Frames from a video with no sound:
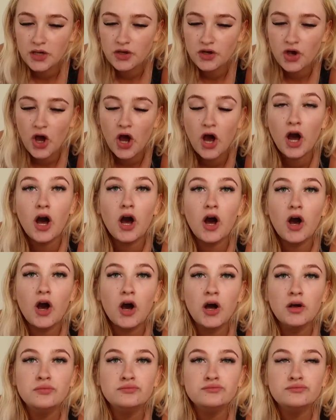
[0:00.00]

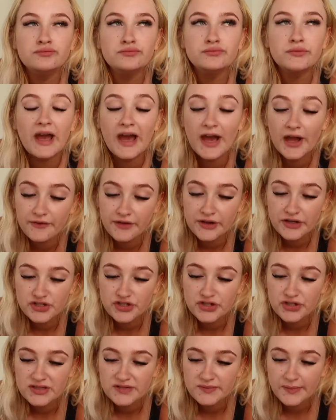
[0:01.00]
car air
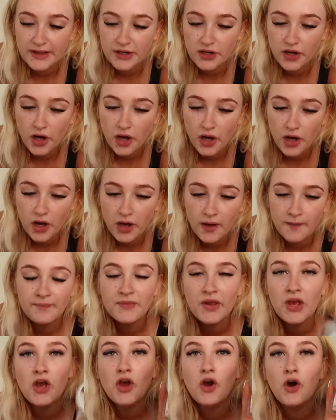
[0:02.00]
fresheners for my car.
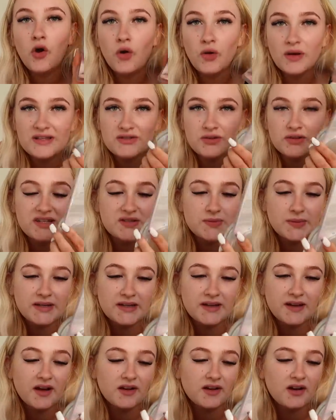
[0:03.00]
Holly's got this one
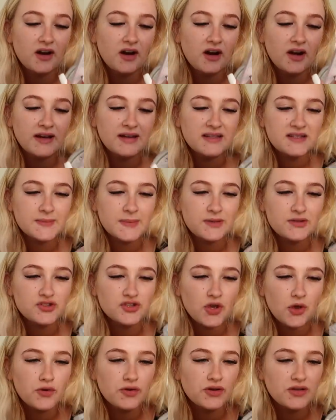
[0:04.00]
in her car and it smells
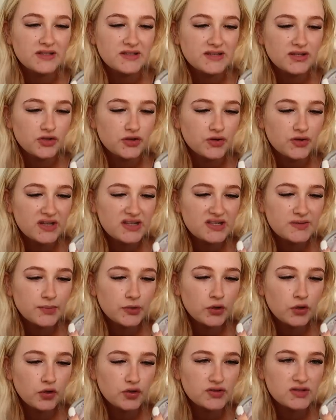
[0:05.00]
so good. It's the crisp
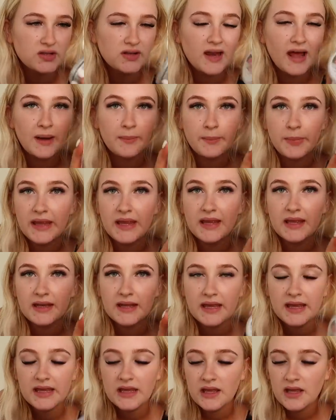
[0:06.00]
cotton and
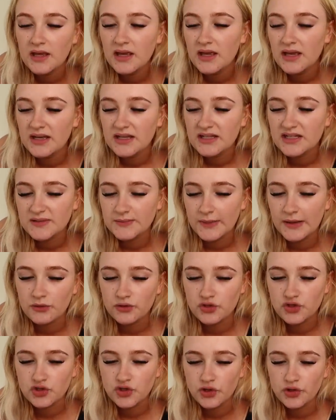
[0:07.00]
peony. It
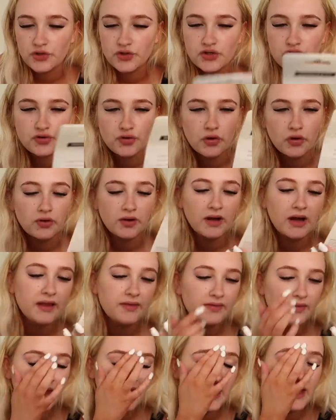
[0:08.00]
smells so strong.
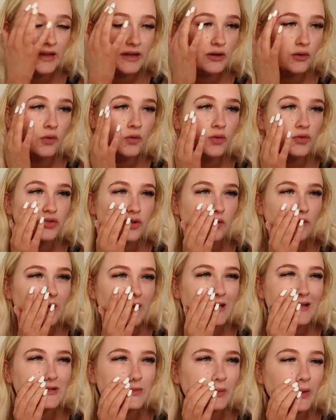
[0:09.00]
And then also
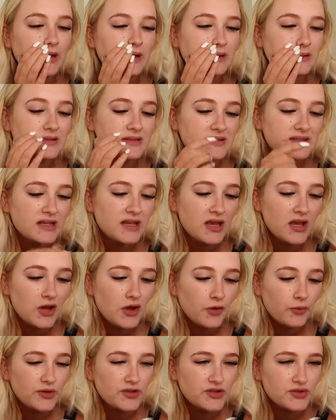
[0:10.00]
these ones,
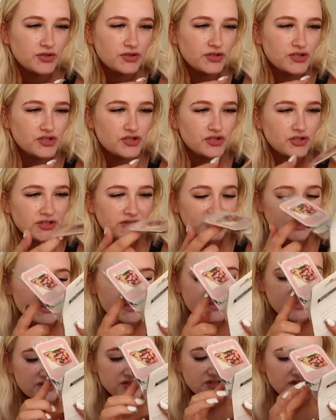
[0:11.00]
which are sugar
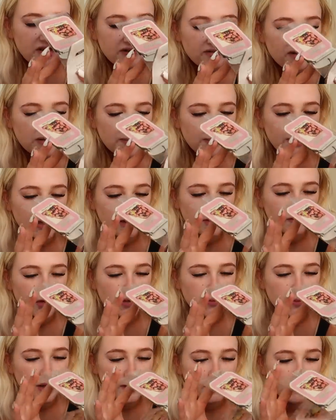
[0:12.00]
dusted cherry, pink
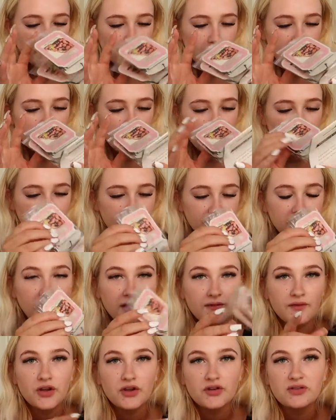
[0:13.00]
rhubarb and pear, and
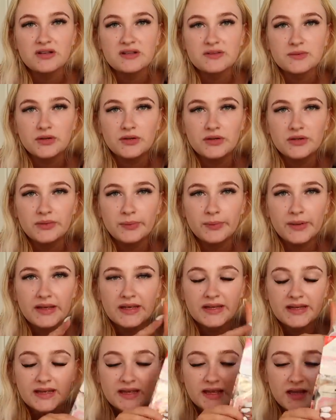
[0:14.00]
another crisp cotton and
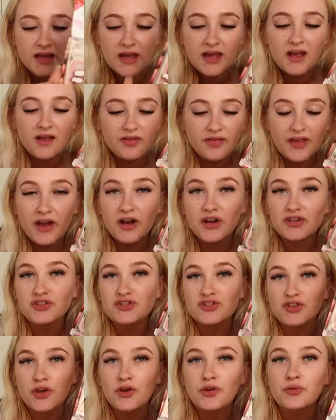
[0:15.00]
peony. They are
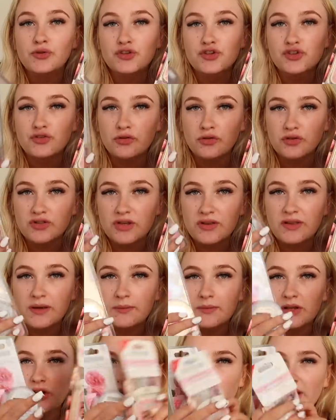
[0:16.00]
so strong. So I
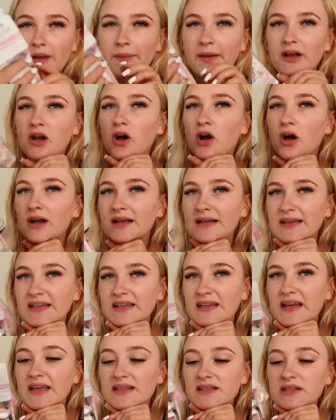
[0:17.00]
think I'm gonna go get my car
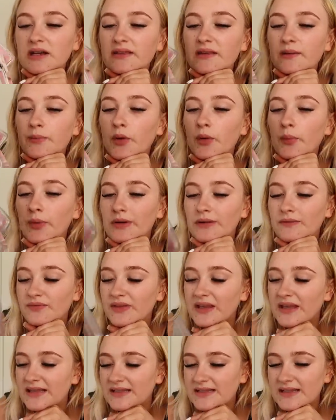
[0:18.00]
cleaned later and then pop one
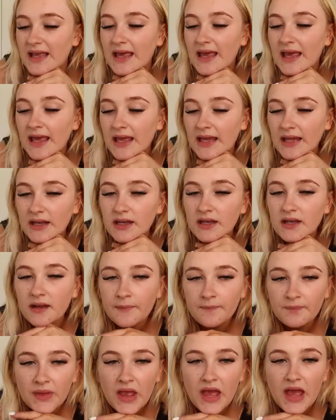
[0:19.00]
of these in.
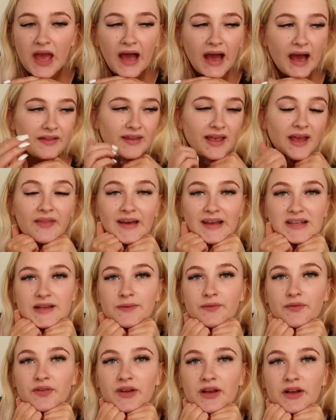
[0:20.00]
And yeah, that is
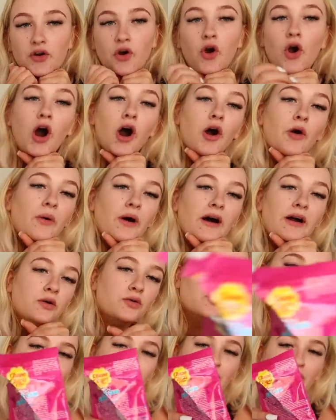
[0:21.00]
everything I got. Oh, I
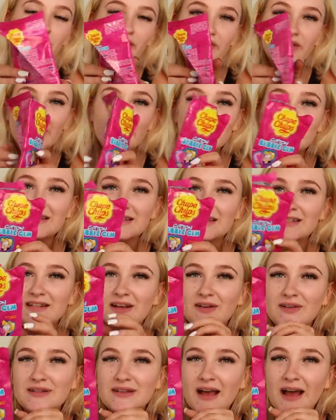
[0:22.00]
also got this because
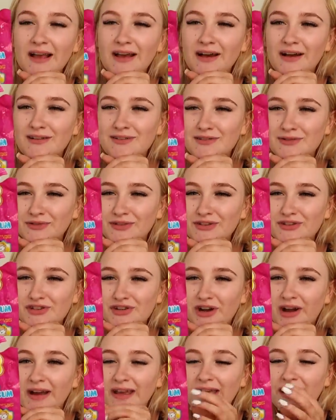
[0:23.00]
I was like, I just want to
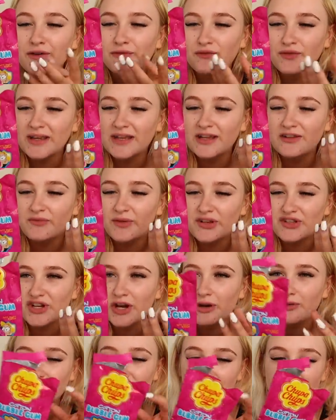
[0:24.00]
try it and relive my
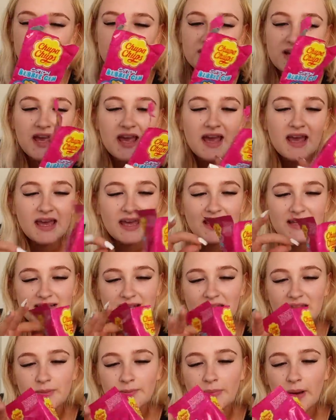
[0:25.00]
childhood. It's
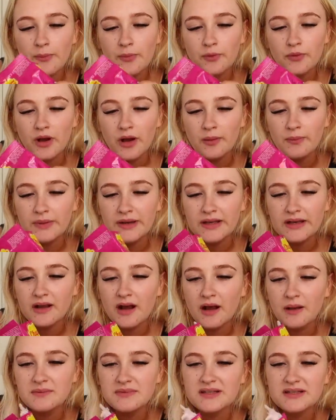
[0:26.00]
like the bubble gum, but it
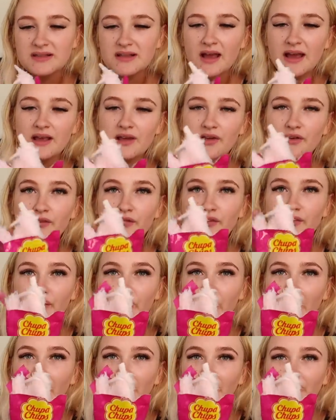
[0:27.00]
comes as like
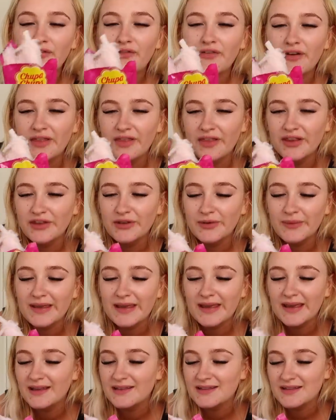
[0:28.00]
fluff and then you
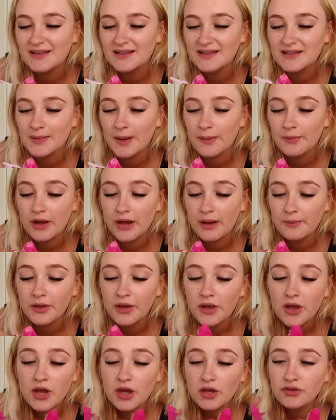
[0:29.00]
eat it and turns into bubble gum.
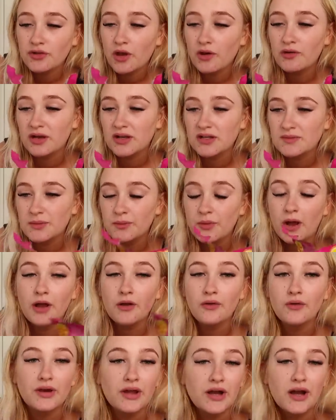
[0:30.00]
Don't ask me
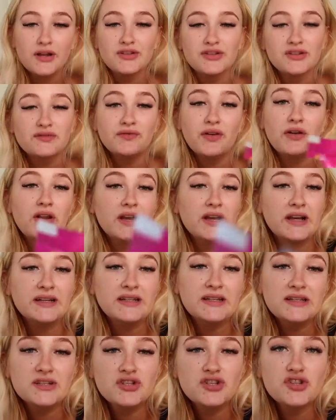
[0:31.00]
why I got it. I just felt like I
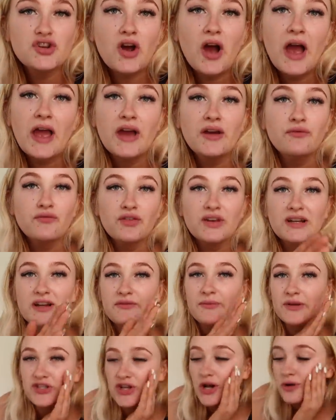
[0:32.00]
needed to try it and
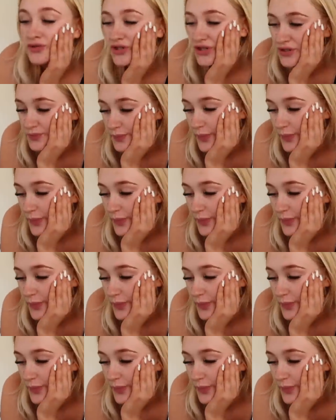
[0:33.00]
relive my childhood.